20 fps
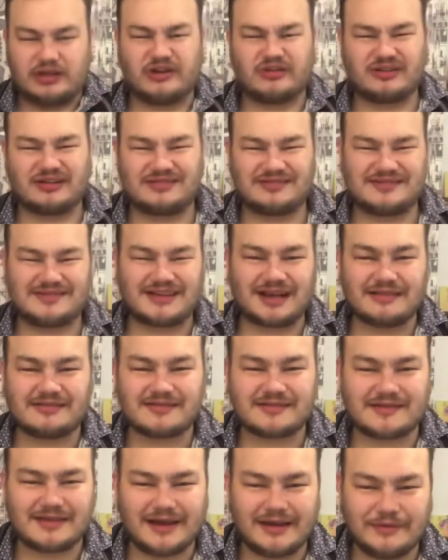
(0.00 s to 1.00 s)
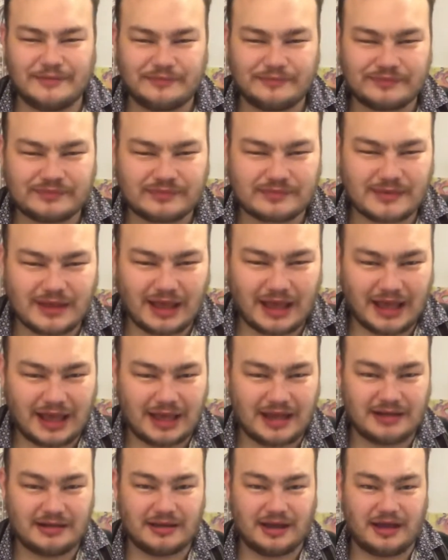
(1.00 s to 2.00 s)
disgusting
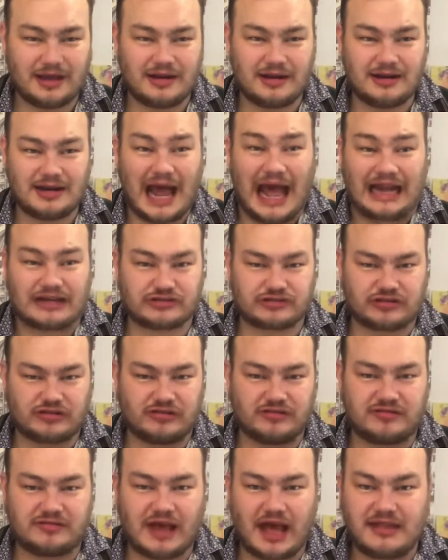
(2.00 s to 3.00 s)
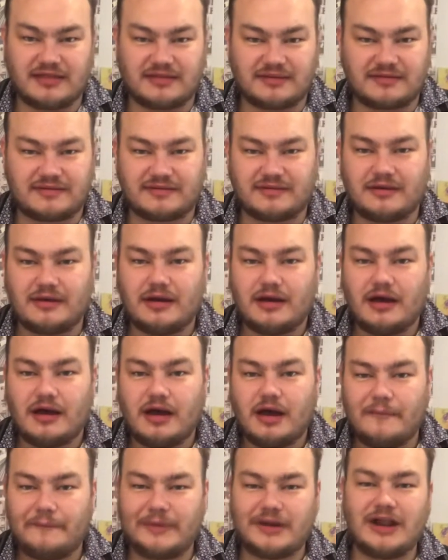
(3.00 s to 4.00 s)
in a natural sense.
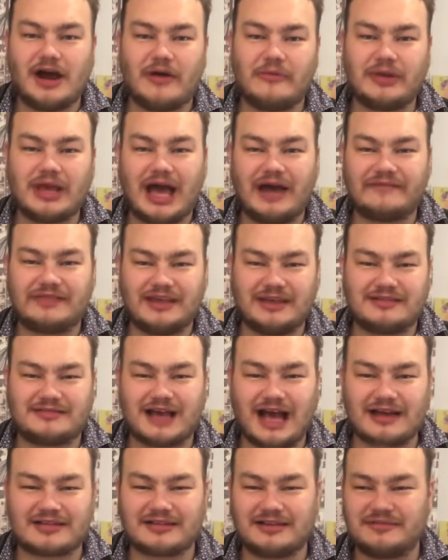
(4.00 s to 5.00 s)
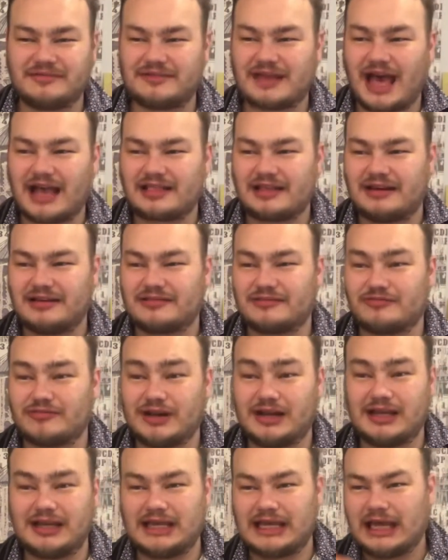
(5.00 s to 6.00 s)
But no, we have the exact same set, and it's
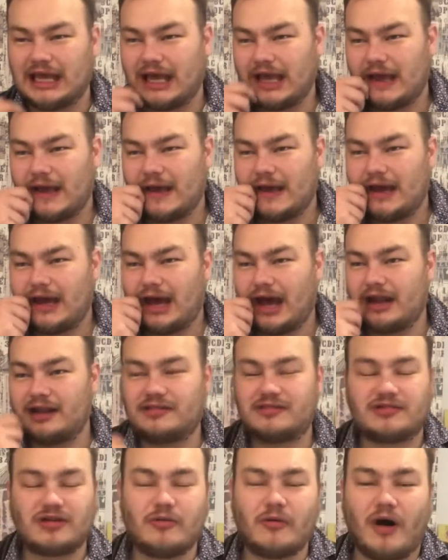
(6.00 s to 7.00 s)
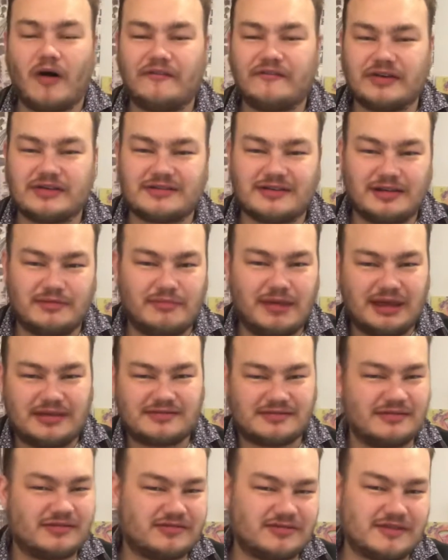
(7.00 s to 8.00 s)
so obvious, and it
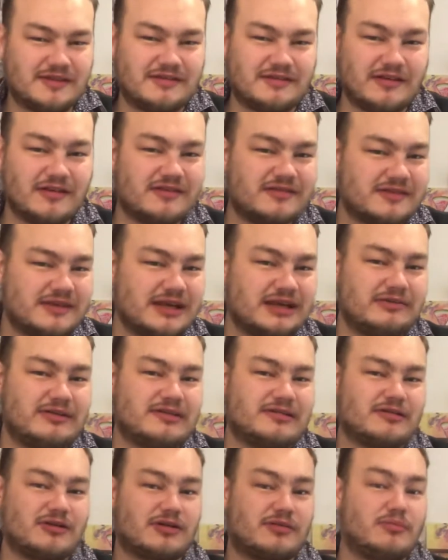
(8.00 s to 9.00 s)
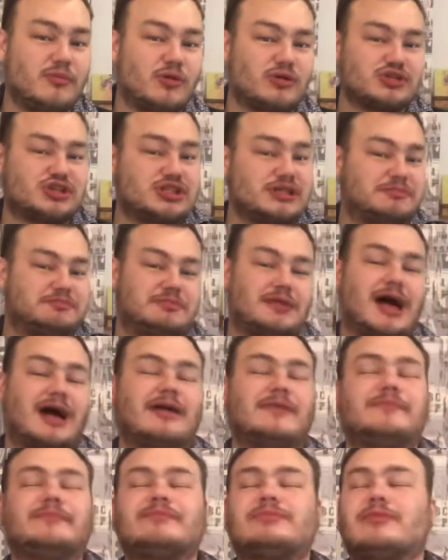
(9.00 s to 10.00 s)
makes the series look more cheap
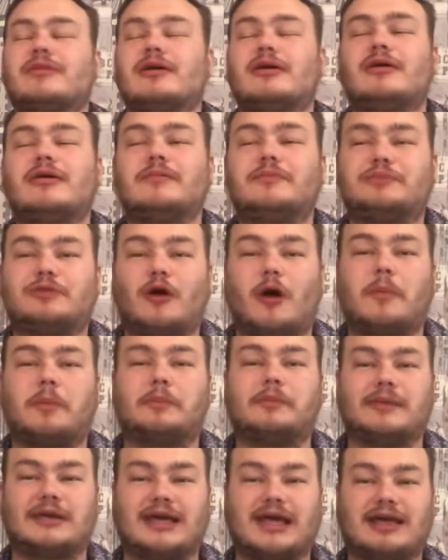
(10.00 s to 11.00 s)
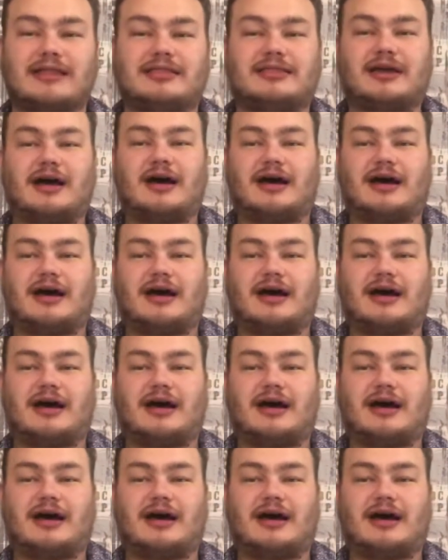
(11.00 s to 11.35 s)
than probably